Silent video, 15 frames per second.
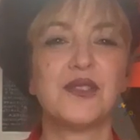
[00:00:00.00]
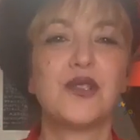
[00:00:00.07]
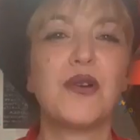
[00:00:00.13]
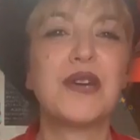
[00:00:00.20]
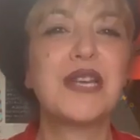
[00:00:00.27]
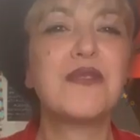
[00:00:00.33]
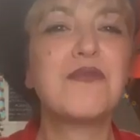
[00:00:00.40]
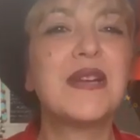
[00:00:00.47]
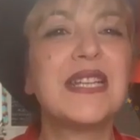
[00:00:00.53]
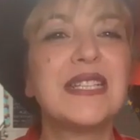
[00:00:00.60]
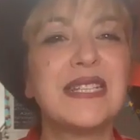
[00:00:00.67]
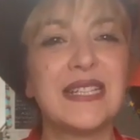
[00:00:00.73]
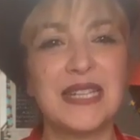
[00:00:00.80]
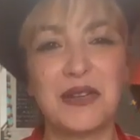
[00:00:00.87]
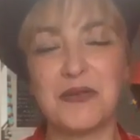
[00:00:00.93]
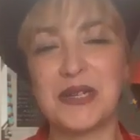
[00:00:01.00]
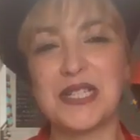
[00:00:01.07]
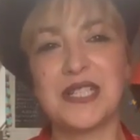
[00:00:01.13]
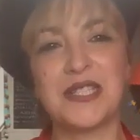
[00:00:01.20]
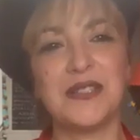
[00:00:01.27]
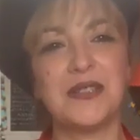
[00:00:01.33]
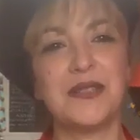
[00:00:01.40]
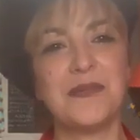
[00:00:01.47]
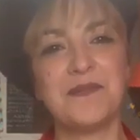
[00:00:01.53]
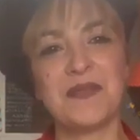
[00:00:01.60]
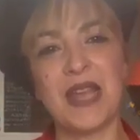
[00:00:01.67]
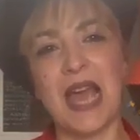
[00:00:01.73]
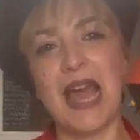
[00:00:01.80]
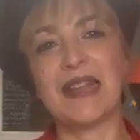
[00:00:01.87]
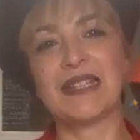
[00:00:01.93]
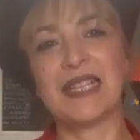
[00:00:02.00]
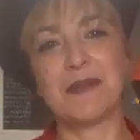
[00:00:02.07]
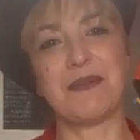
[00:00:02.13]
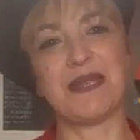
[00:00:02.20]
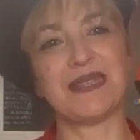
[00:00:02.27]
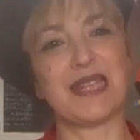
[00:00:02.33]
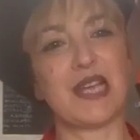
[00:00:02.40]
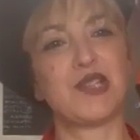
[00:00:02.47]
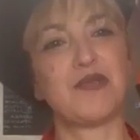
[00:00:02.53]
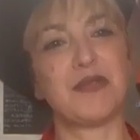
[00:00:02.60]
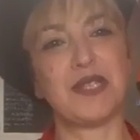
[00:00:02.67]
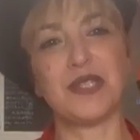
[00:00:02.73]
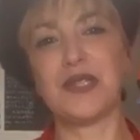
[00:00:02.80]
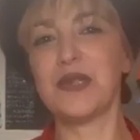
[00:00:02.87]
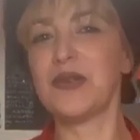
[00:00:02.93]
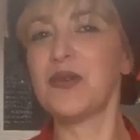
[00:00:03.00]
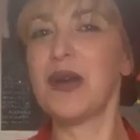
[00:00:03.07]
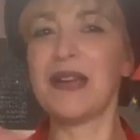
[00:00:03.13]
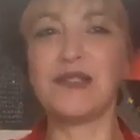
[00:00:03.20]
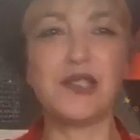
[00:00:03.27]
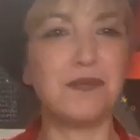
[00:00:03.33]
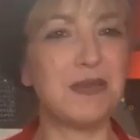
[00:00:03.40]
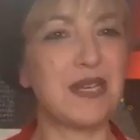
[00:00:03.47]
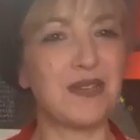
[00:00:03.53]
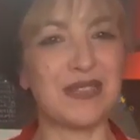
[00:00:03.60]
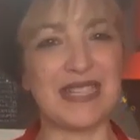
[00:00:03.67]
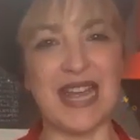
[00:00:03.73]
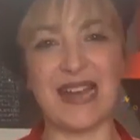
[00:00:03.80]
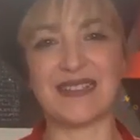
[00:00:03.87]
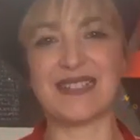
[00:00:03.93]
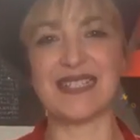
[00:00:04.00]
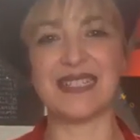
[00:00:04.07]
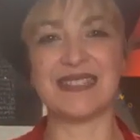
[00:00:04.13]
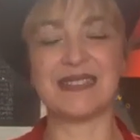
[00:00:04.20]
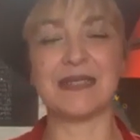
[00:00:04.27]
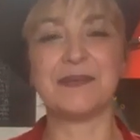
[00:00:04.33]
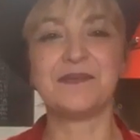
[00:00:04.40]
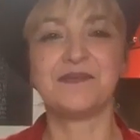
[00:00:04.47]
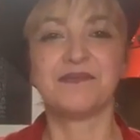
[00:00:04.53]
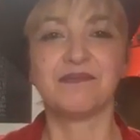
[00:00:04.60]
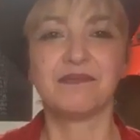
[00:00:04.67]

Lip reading: talking with you and keep in touch with you and to be connected.